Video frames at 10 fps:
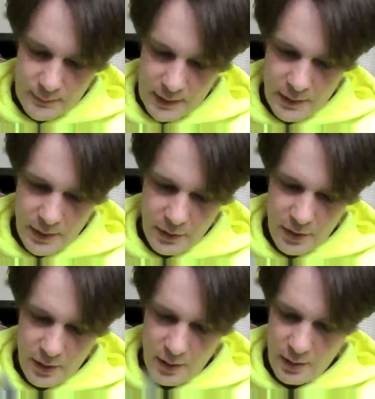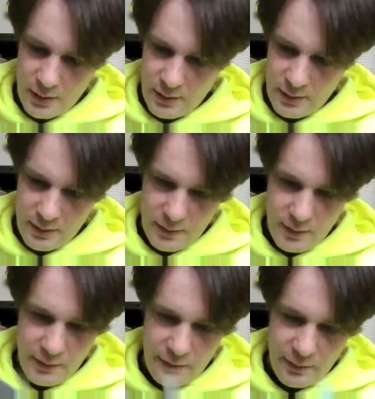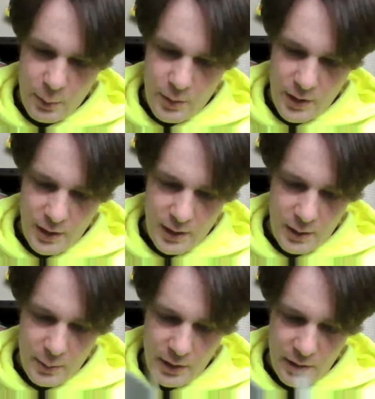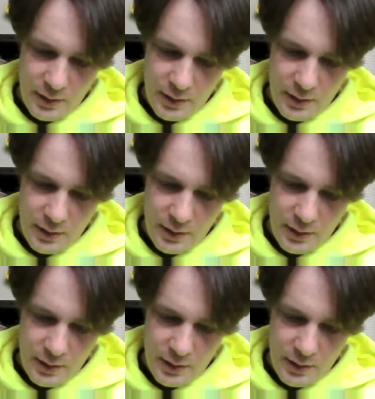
Nice full colour artwork.